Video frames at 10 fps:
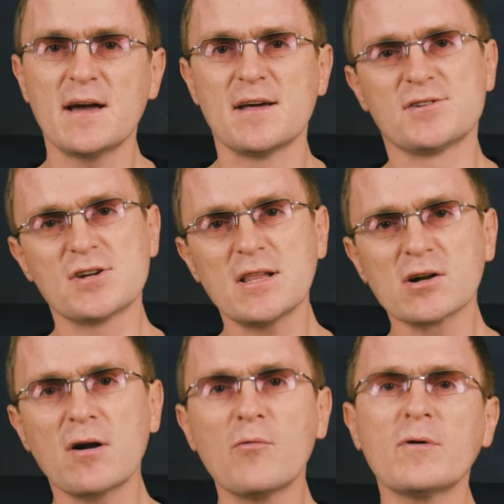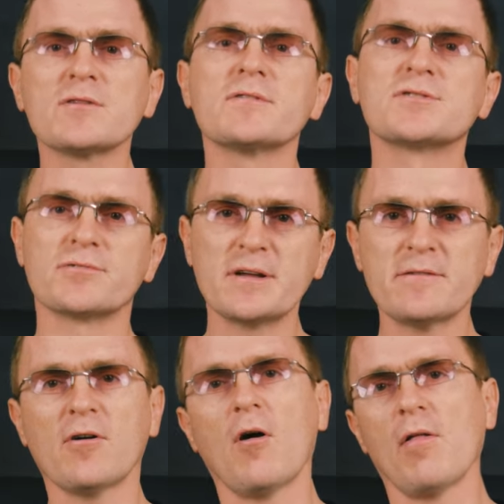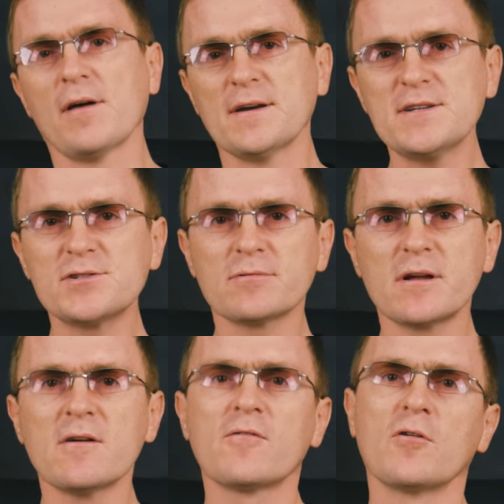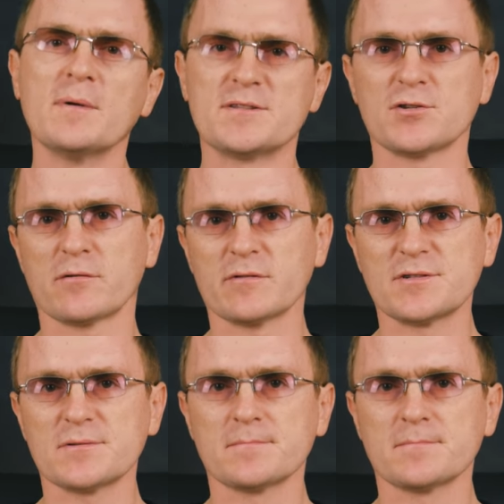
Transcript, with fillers: and Telegram will retrieve all the history from its service.